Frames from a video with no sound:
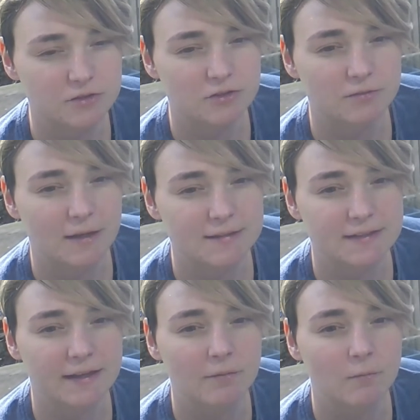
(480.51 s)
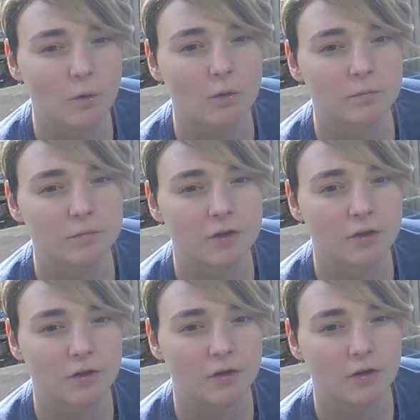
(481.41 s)
through the plastic it warms
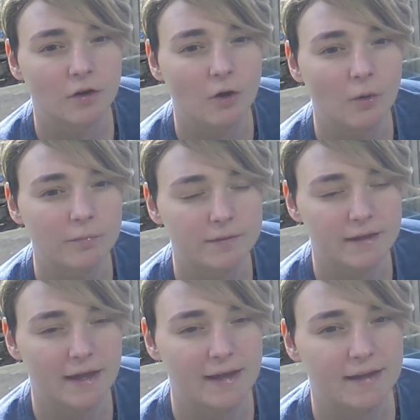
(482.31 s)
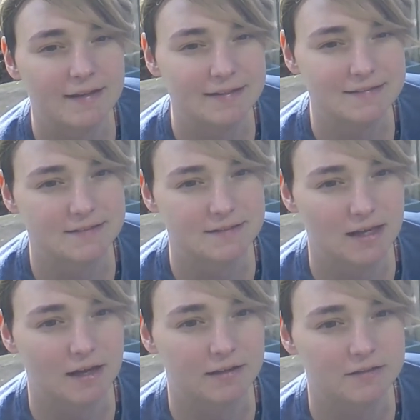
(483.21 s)
up the air
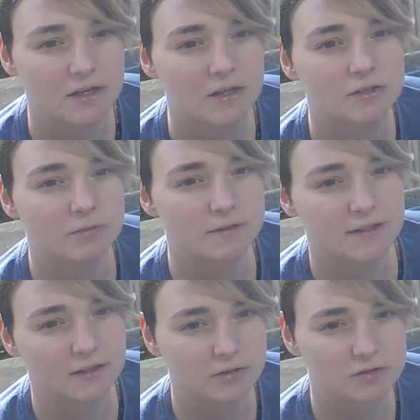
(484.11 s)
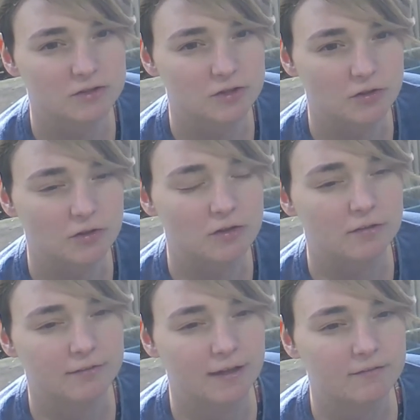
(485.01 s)
inside. So once I close the door,
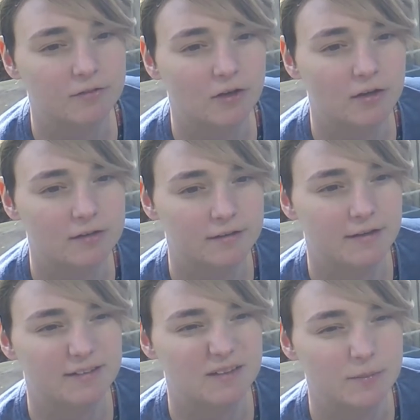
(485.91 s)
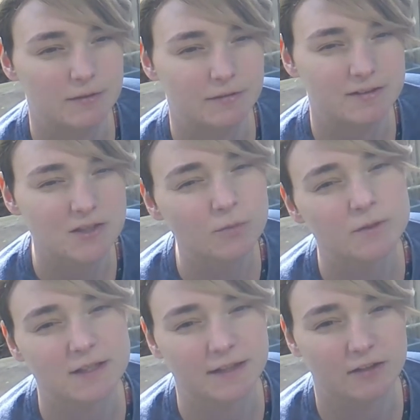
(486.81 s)
I've kind of got a little bit of a, it's
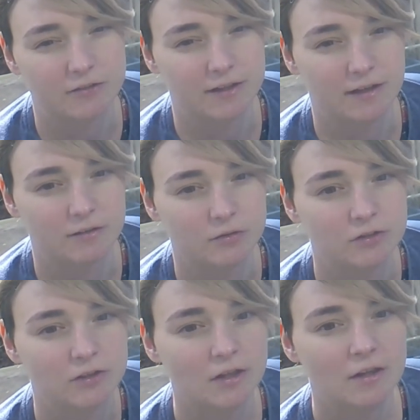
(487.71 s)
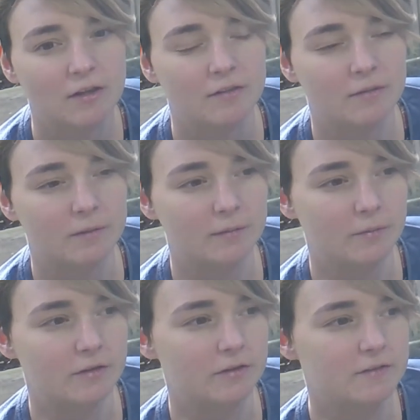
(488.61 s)
almost like a greenhouse the way it
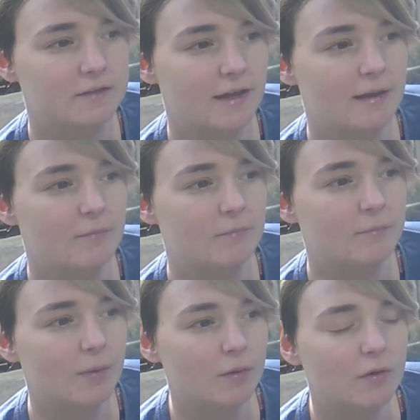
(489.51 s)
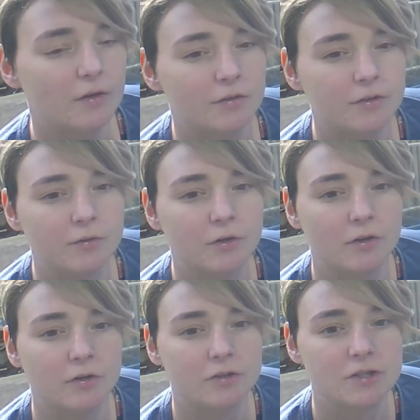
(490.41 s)
works. But you
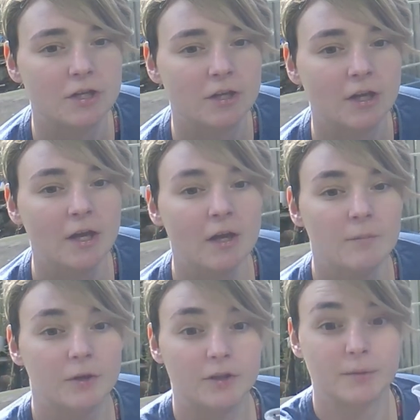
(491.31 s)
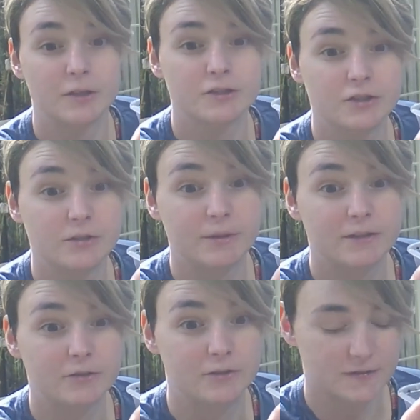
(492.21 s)
could put them on a sunny
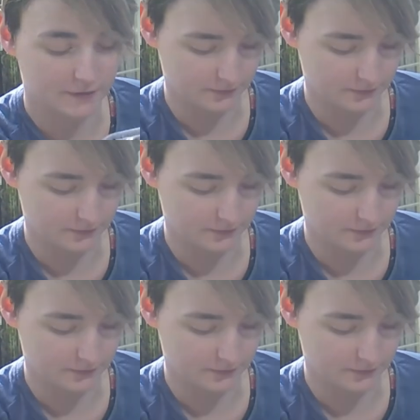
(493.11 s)
windowsill.